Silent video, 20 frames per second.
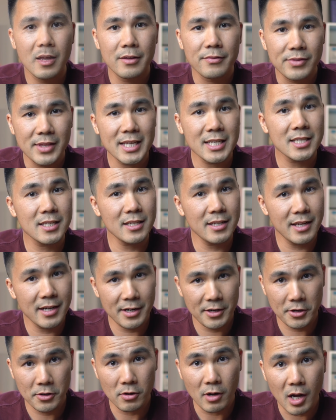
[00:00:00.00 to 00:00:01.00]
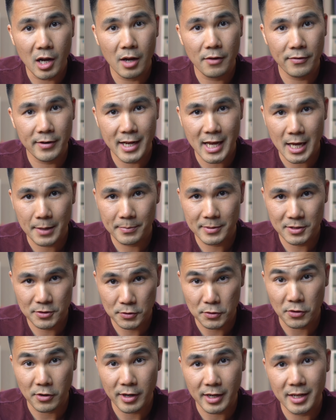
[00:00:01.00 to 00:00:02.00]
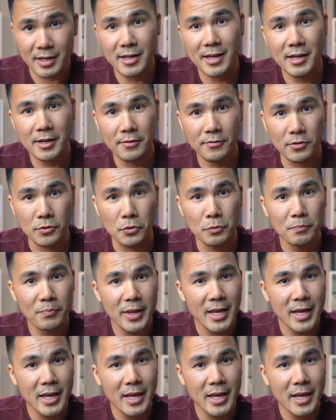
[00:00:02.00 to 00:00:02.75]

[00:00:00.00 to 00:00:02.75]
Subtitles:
This scenario often happens during an interview.